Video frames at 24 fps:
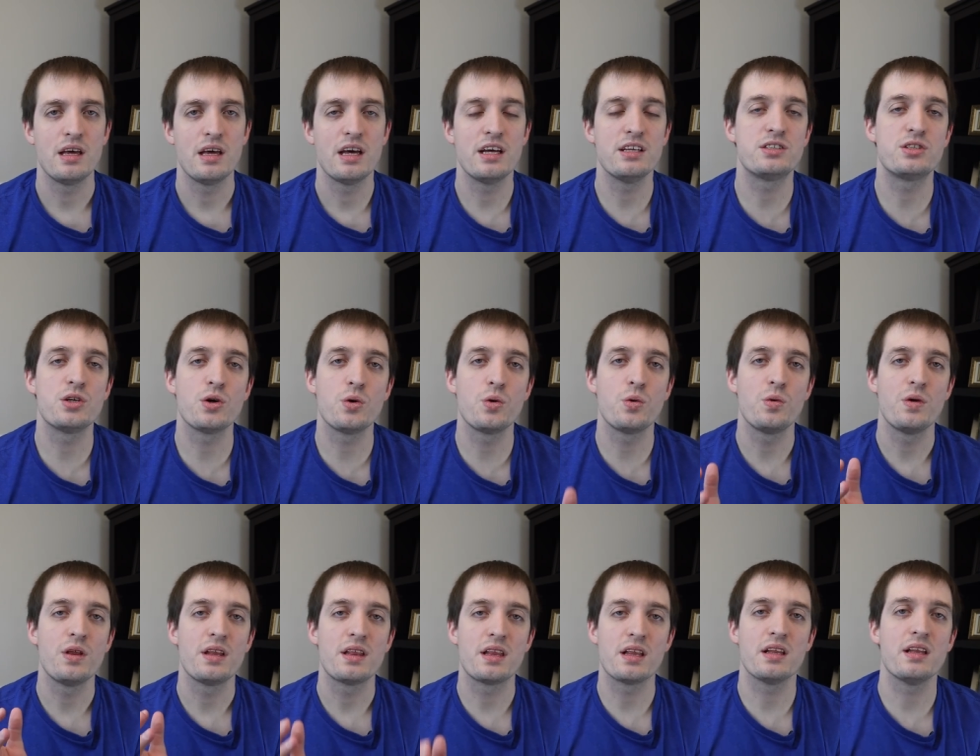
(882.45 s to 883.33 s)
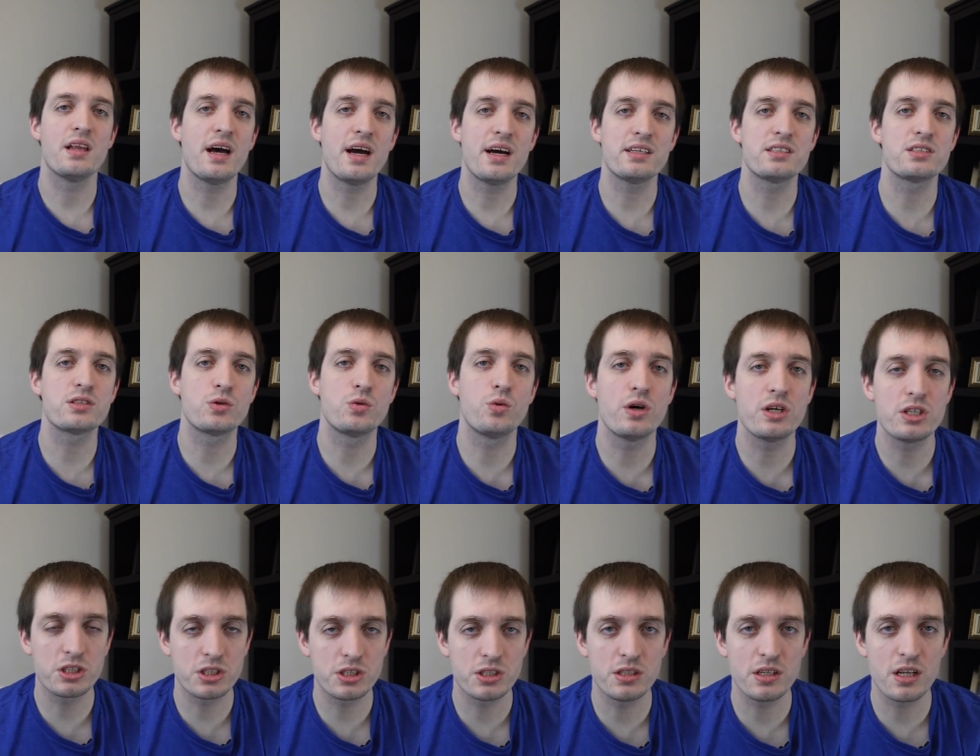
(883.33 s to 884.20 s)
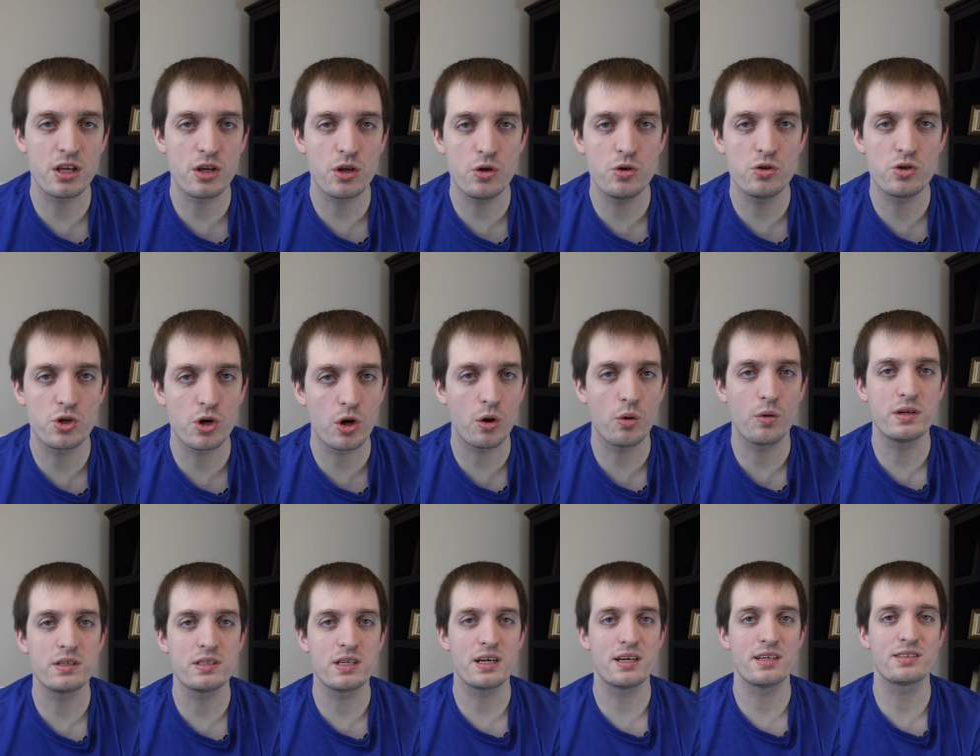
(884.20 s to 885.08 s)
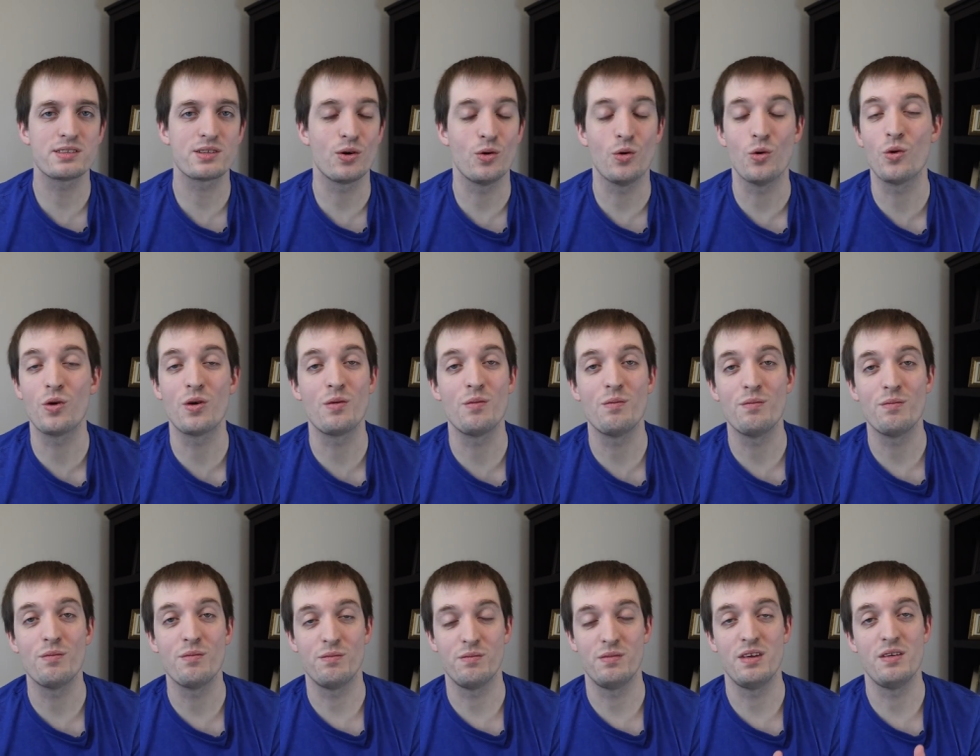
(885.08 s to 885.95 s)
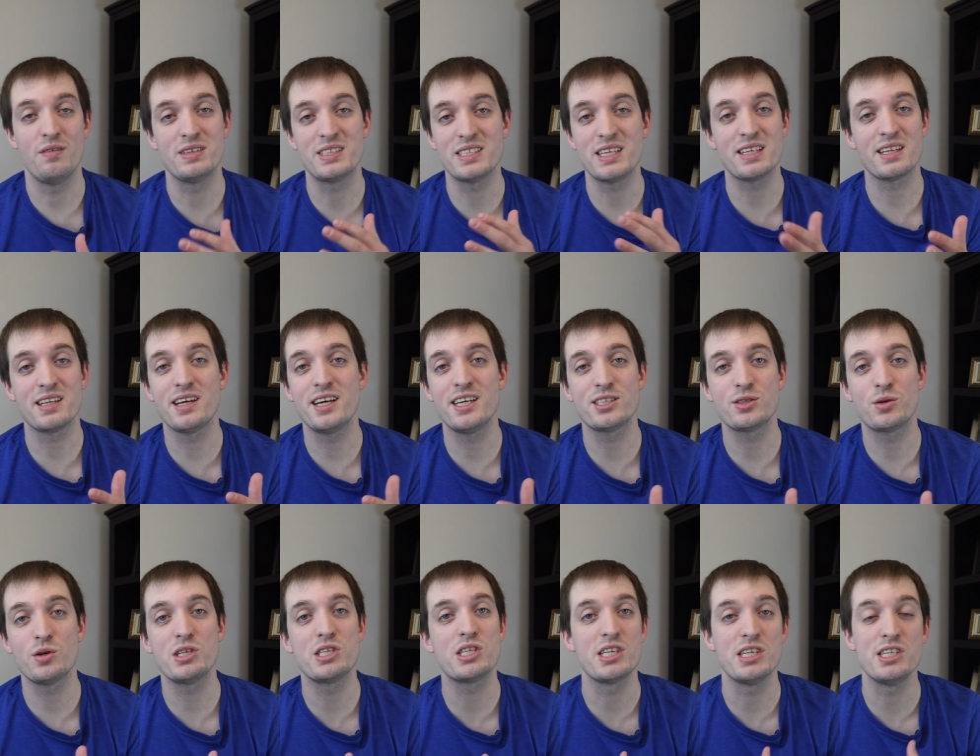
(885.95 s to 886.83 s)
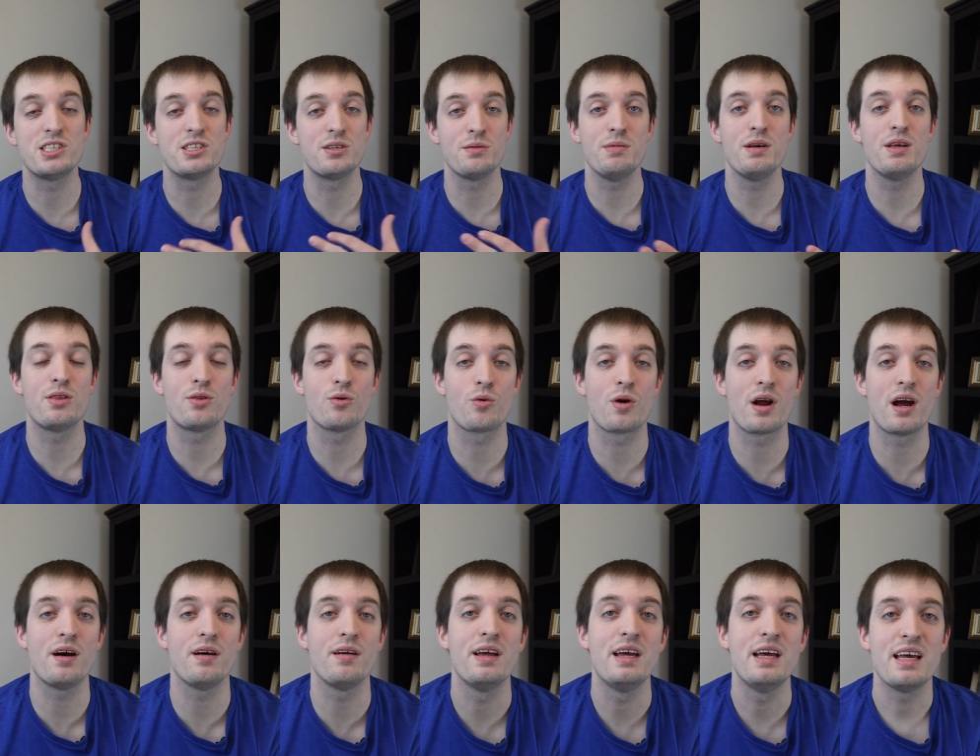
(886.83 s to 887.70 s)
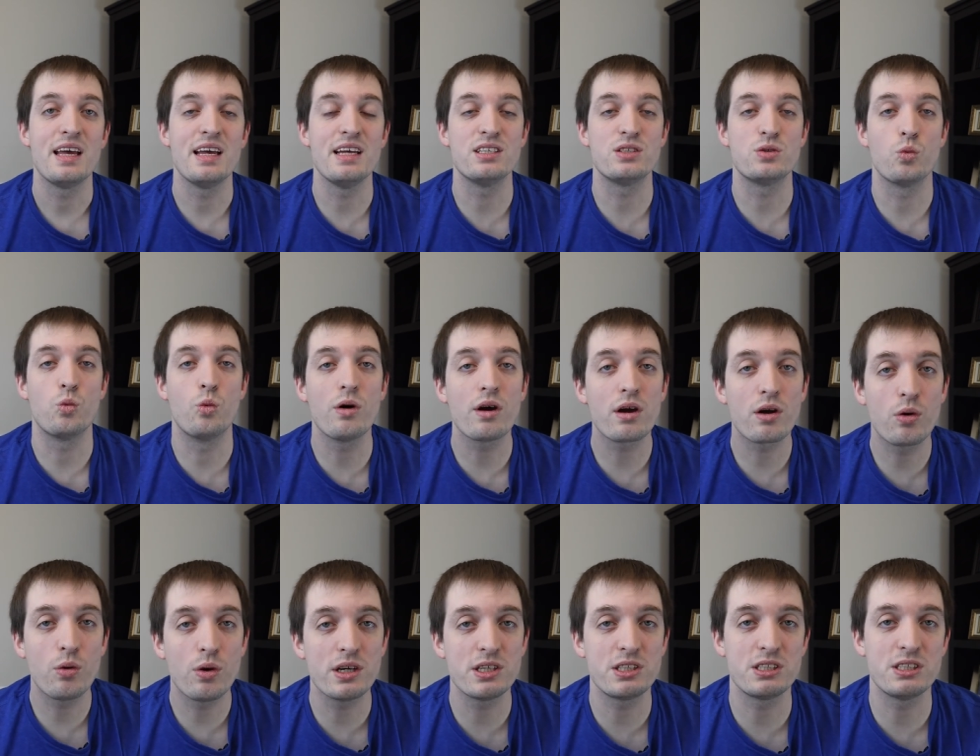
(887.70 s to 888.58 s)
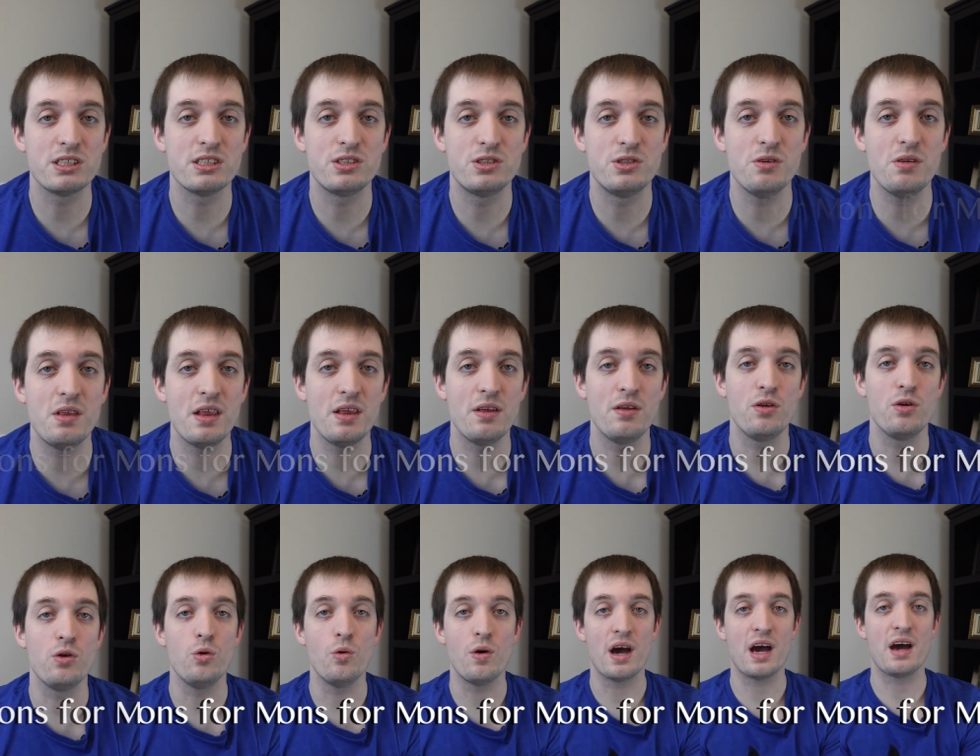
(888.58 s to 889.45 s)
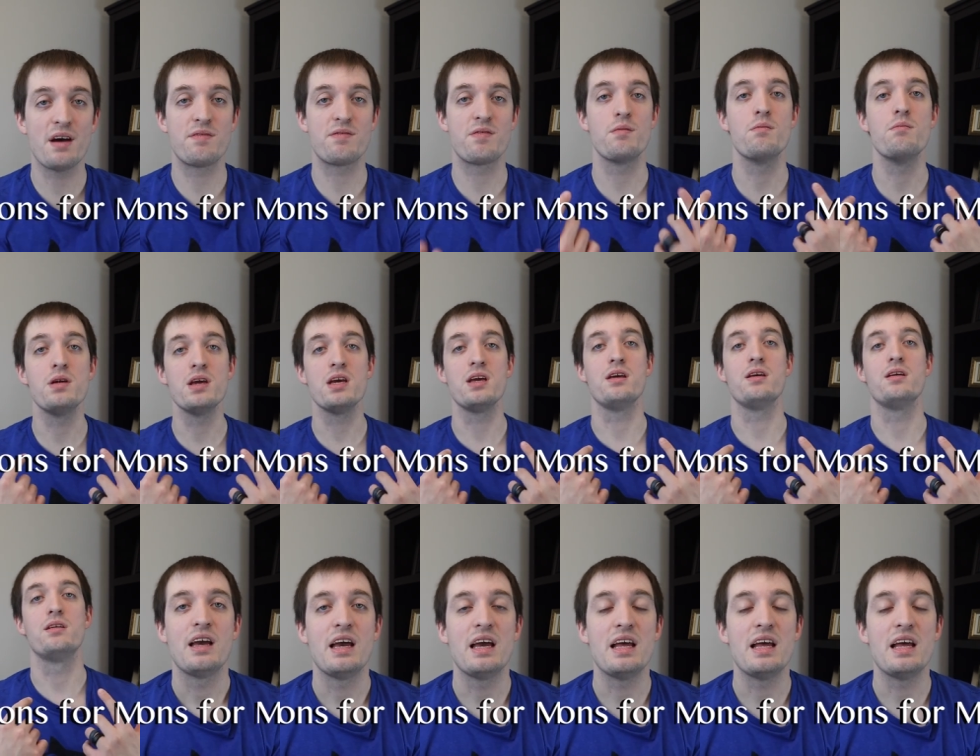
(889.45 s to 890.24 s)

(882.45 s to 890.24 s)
And so the last question that you should always ask, or if it's not the last question, it should be throughout, is what questions do the, you have for me?